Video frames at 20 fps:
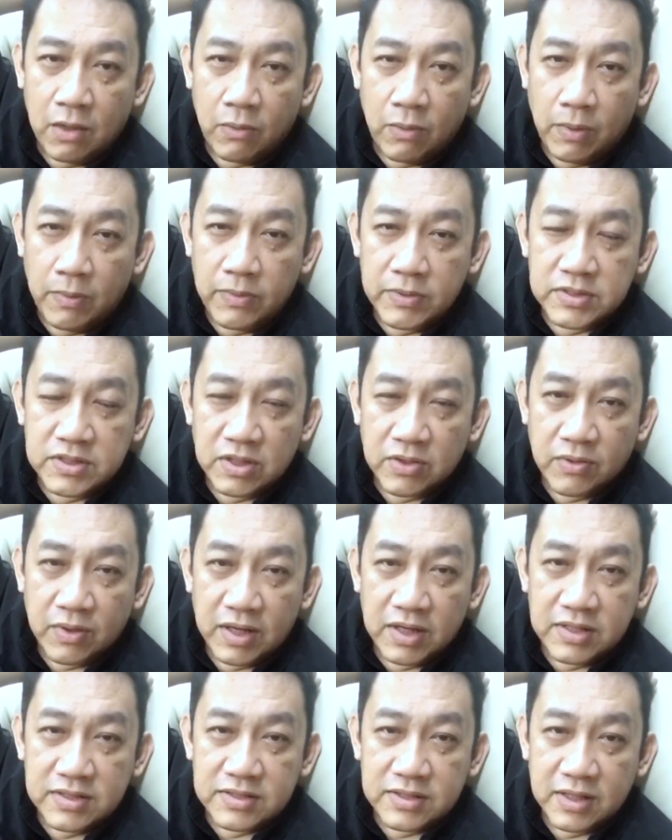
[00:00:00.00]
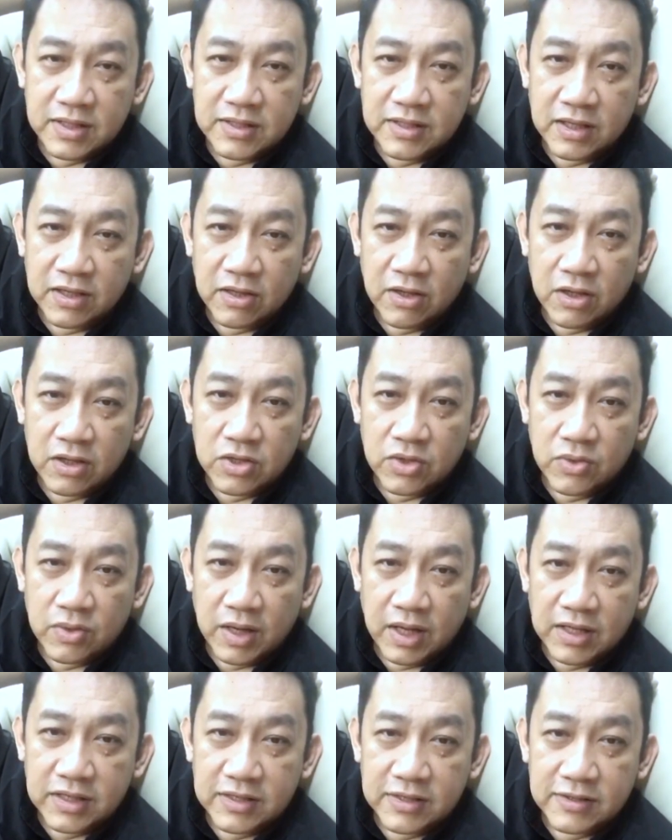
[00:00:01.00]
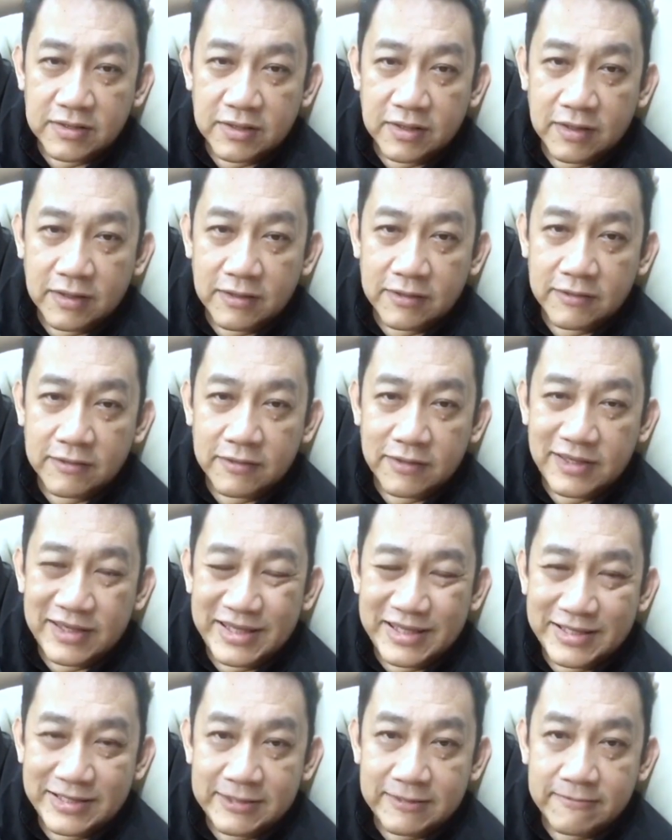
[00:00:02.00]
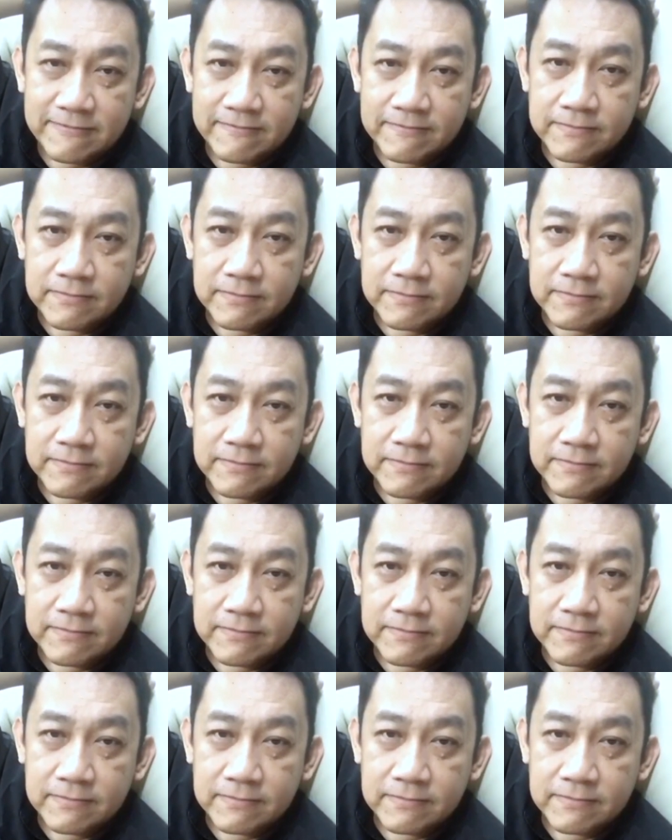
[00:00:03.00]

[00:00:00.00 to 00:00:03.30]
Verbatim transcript: What was the greatest thing that God created in Eden?